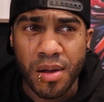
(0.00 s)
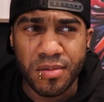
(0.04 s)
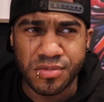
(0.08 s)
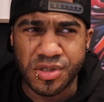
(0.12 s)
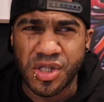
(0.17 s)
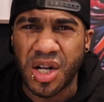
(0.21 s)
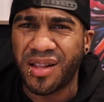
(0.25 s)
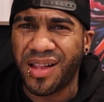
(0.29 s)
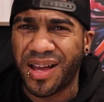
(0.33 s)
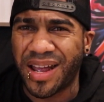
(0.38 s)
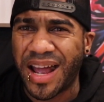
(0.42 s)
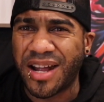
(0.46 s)
You
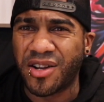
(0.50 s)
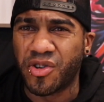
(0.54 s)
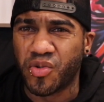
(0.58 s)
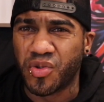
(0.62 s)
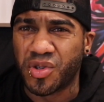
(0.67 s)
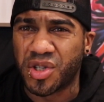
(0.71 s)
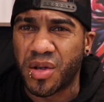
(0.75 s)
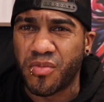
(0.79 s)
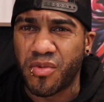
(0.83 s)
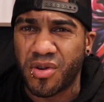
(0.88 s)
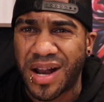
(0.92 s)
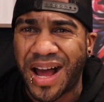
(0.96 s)
know, like Andrew
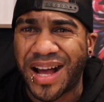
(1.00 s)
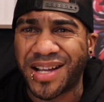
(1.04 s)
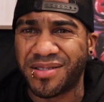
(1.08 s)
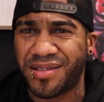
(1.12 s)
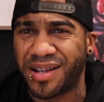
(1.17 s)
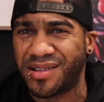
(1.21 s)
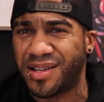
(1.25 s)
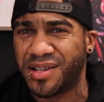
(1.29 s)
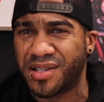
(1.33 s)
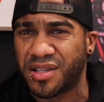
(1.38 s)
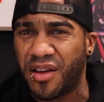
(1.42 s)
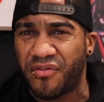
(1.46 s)
Zimmern has
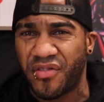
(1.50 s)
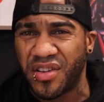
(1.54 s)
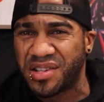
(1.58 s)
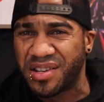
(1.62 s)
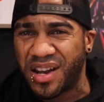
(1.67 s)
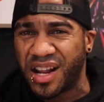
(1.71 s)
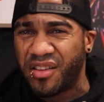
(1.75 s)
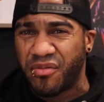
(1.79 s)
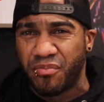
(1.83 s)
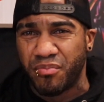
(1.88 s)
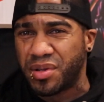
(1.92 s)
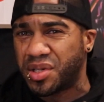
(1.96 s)
like the stuff. It's
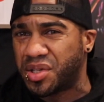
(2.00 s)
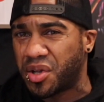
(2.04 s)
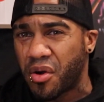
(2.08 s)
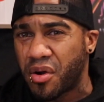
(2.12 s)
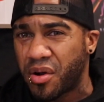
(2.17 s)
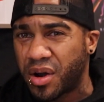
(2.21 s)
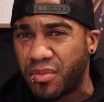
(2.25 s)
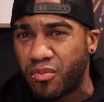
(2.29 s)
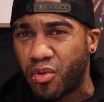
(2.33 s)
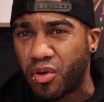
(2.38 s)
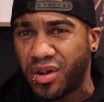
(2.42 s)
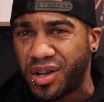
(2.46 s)
not even
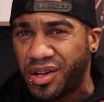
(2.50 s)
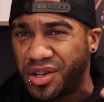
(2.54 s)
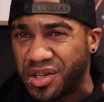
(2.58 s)
bizarre anymore.